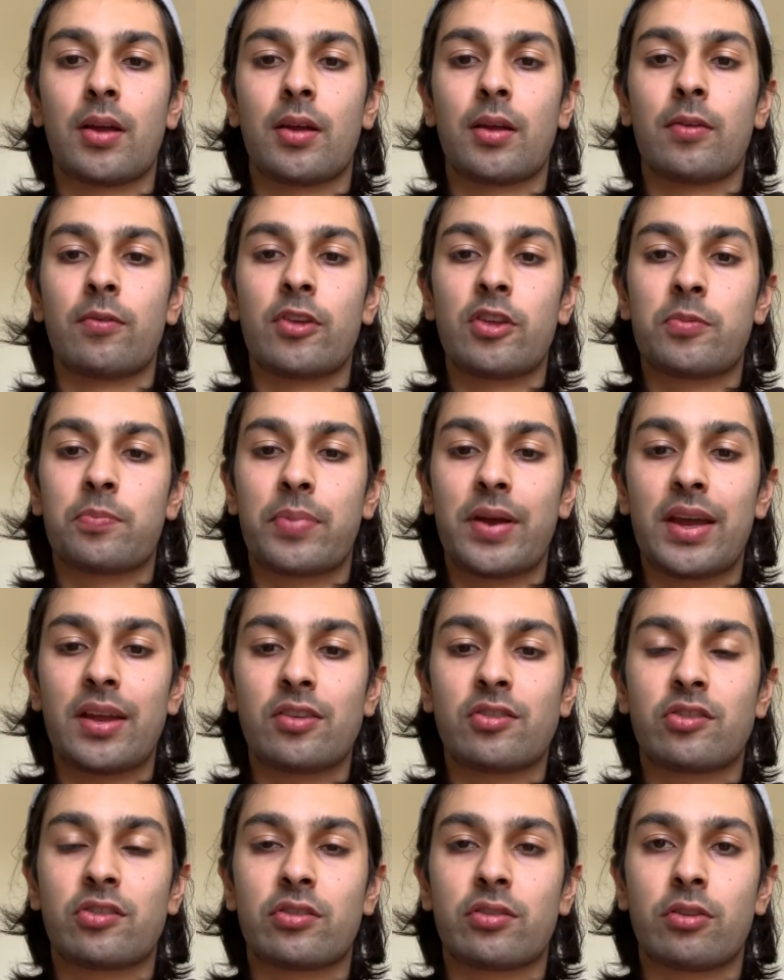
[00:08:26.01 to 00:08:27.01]
There's
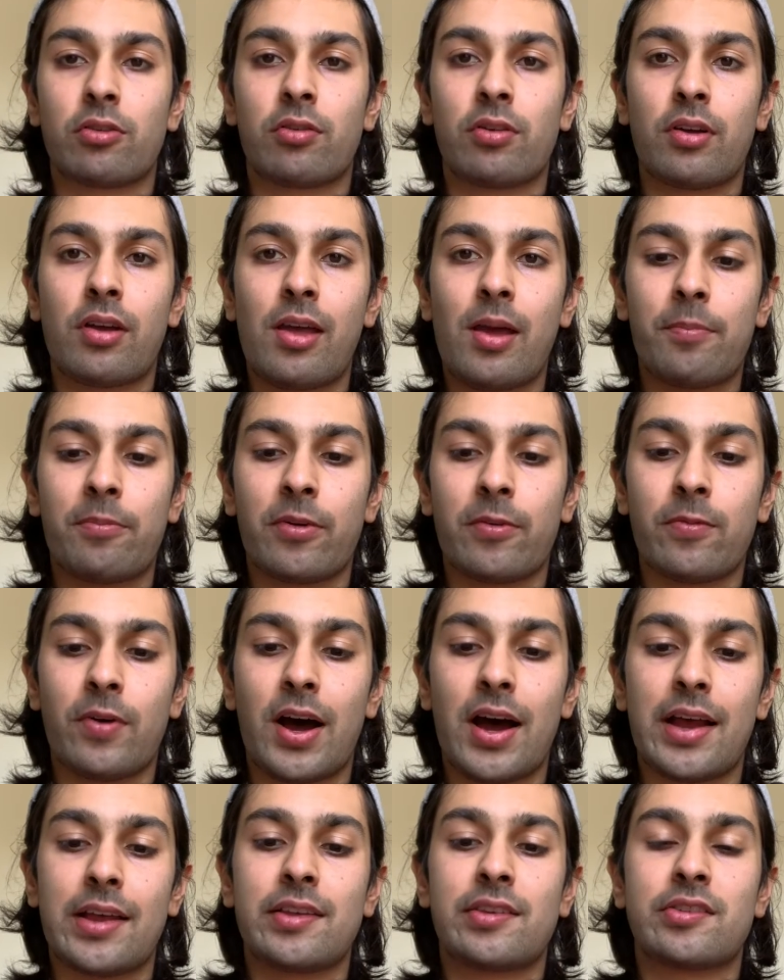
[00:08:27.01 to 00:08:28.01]
pitch,
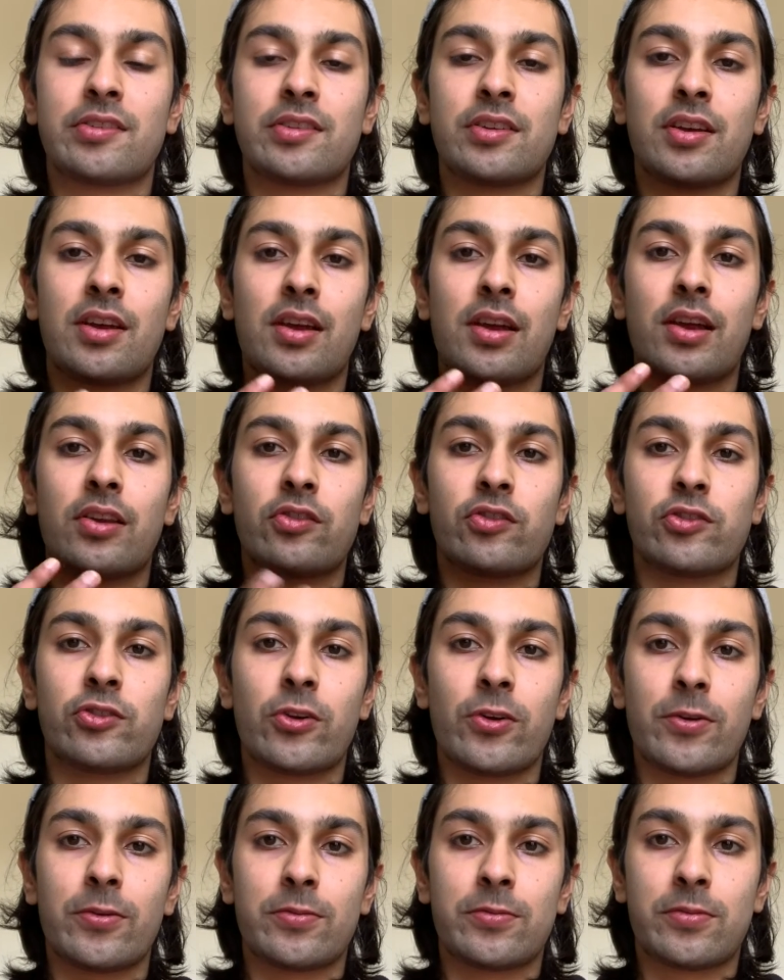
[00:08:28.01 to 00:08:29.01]
improvise, and
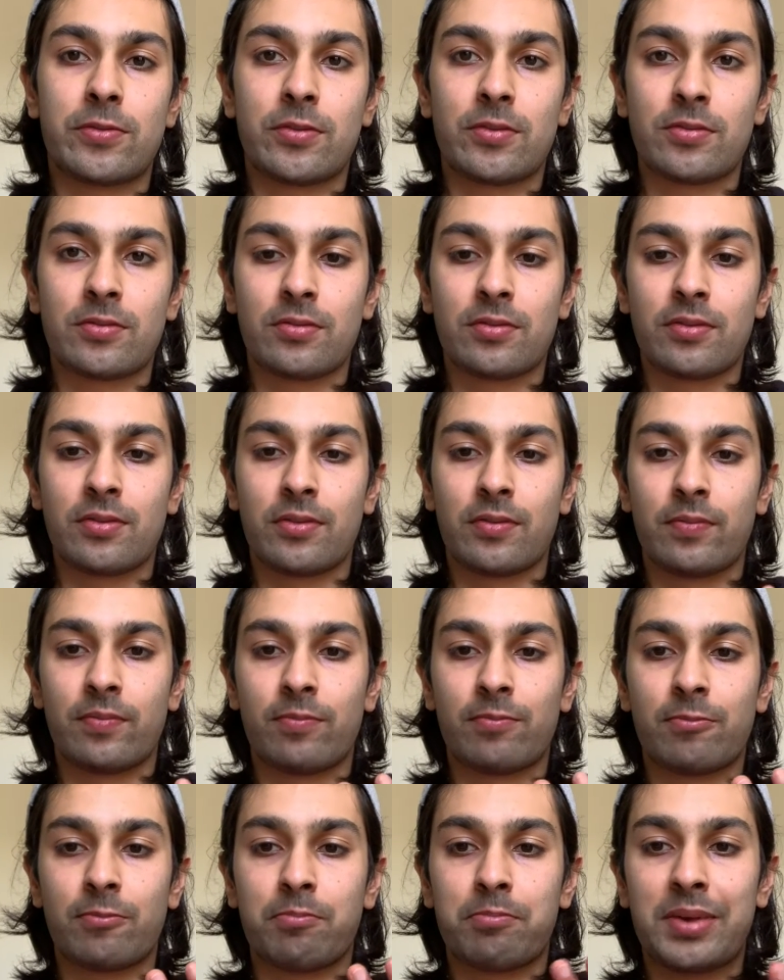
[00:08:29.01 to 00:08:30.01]
serve.
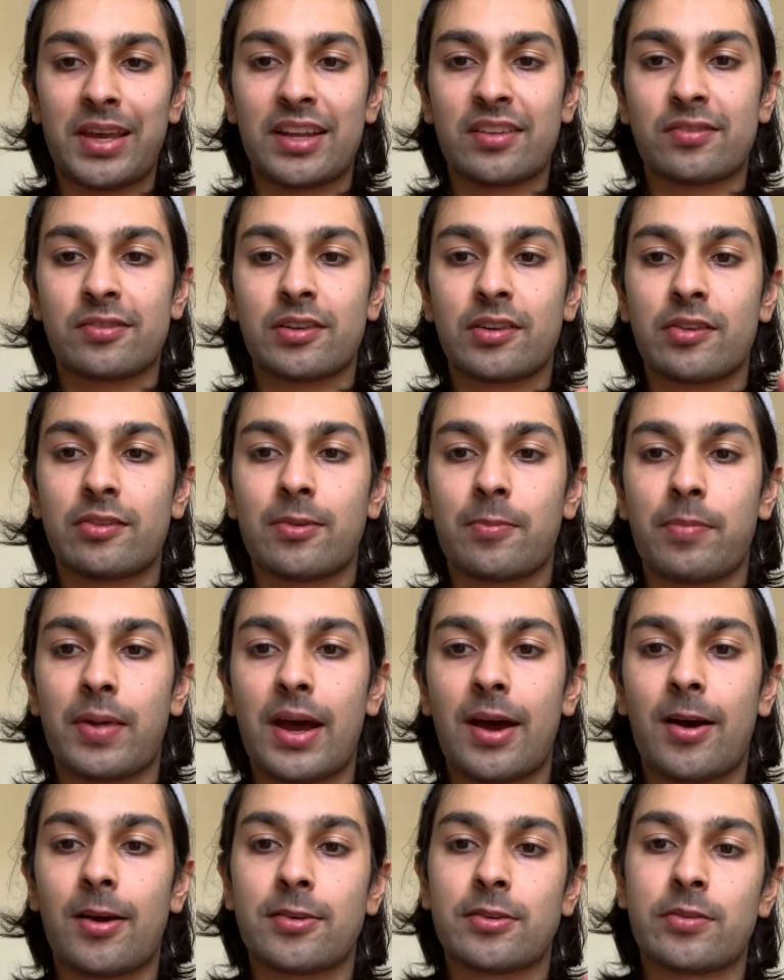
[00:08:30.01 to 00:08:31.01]
Pitch is
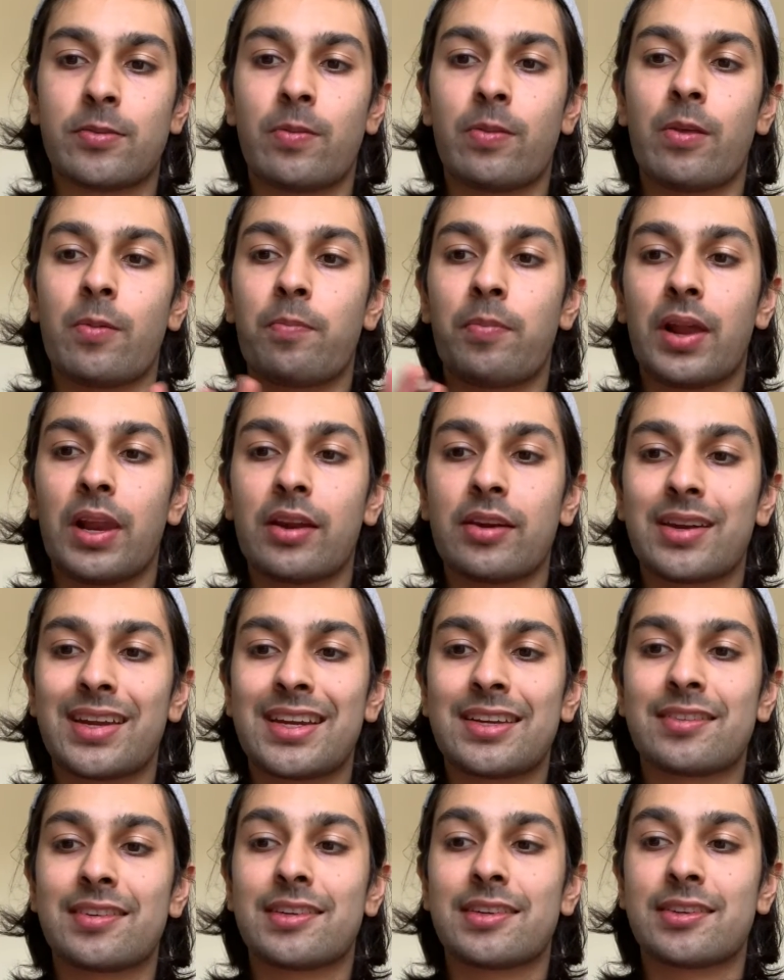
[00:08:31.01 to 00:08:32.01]
about the ability
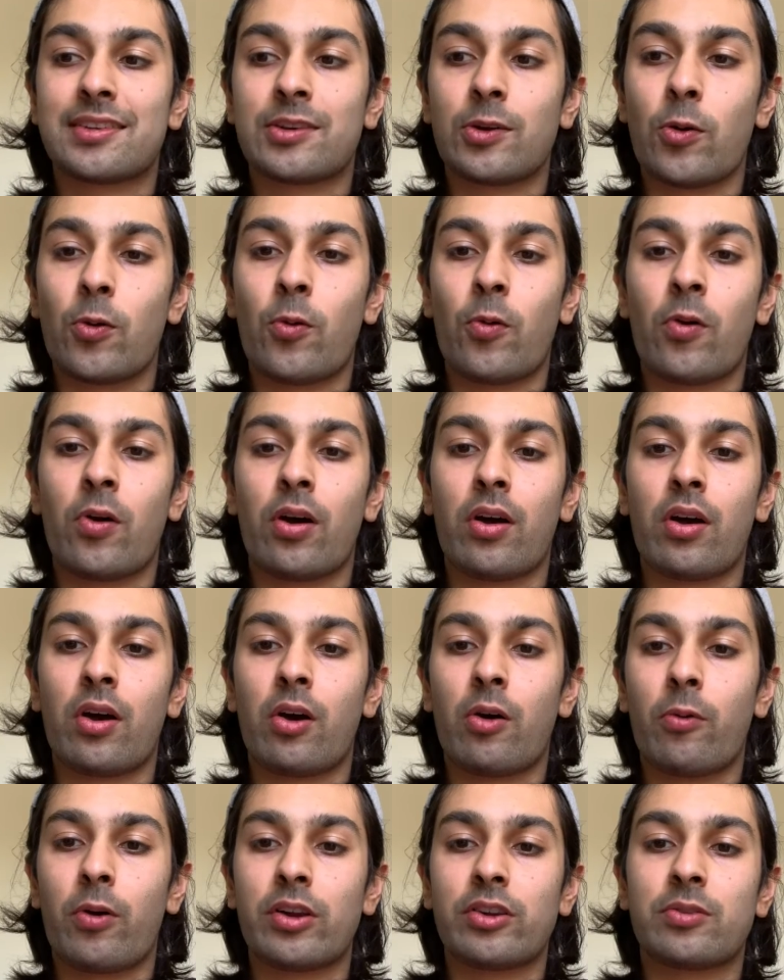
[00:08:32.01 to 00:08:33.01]
to distill
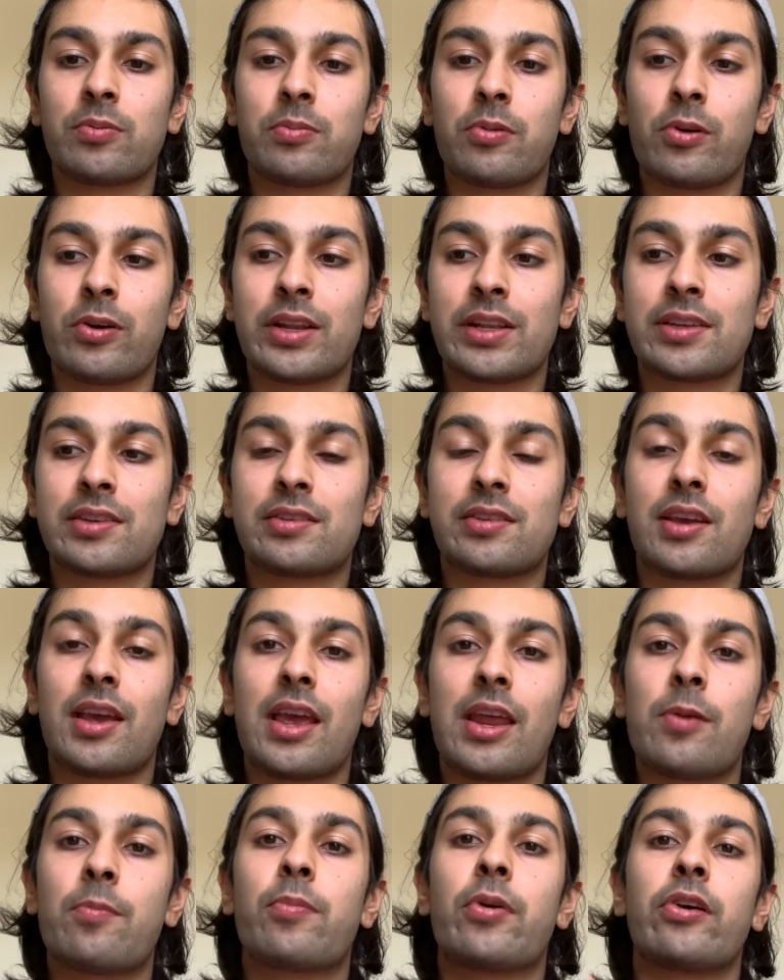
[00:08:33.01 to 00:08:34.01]
one's points
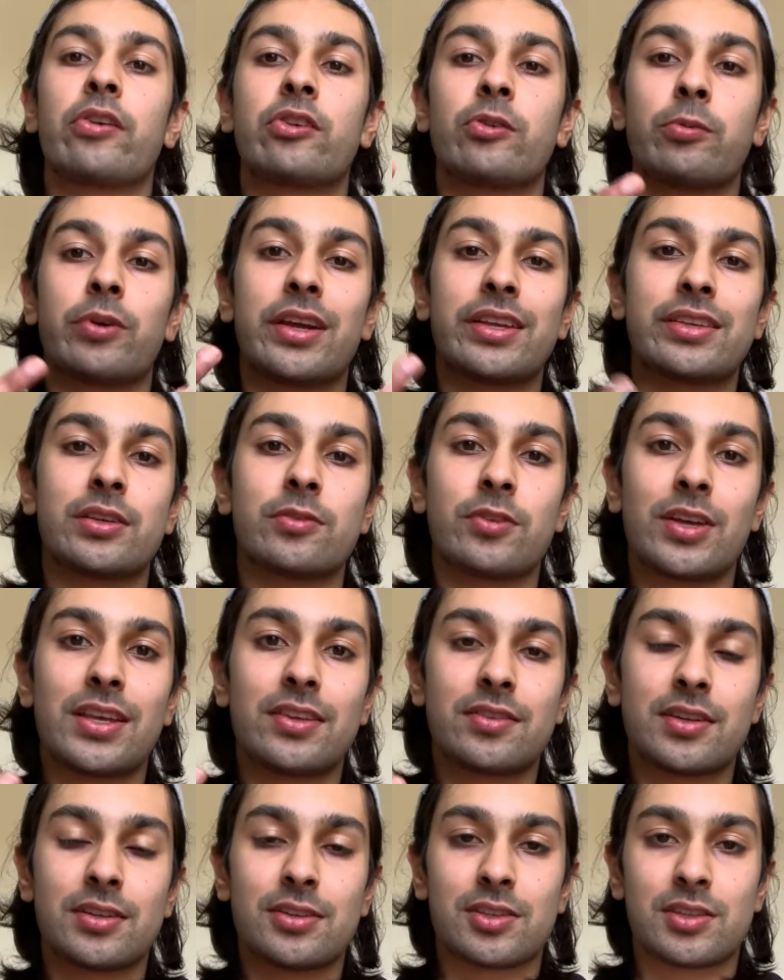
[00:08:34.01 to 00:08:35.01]
in persuasive
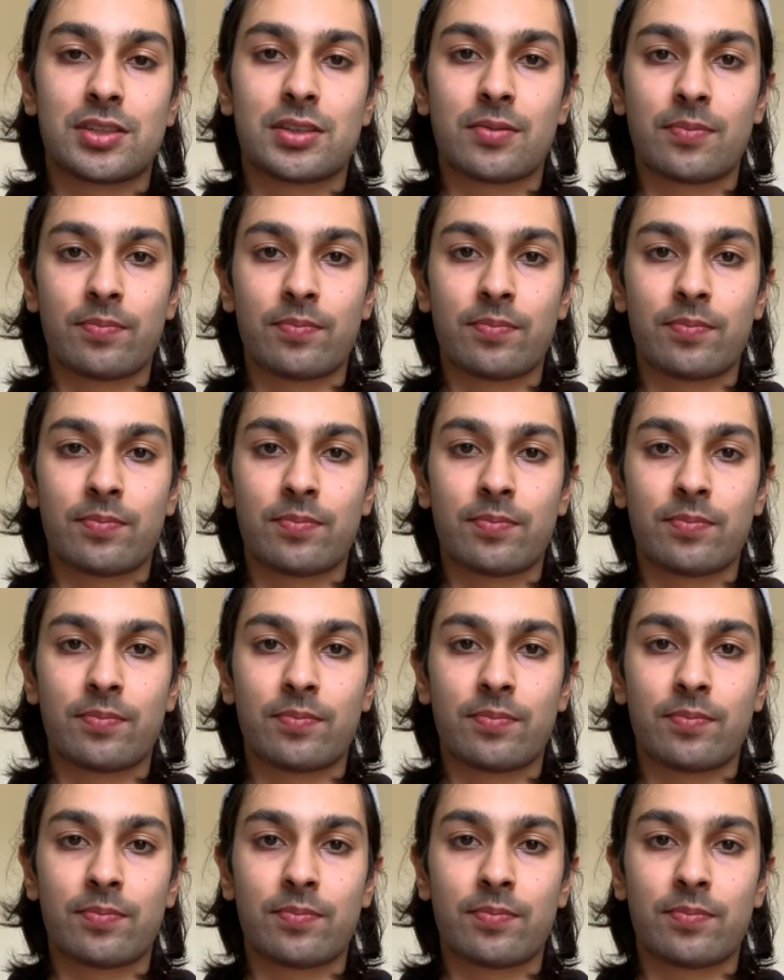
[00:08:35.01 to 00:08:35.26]
essence,